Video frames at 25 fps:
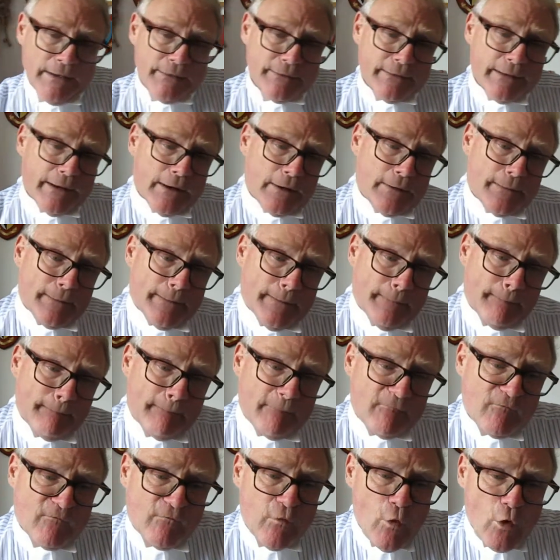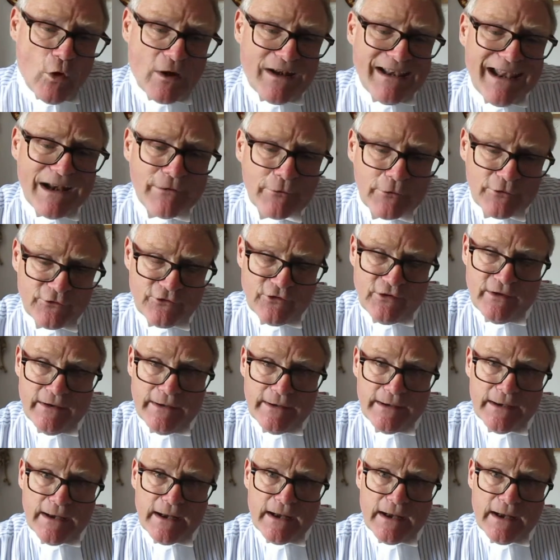Now, um, for clarity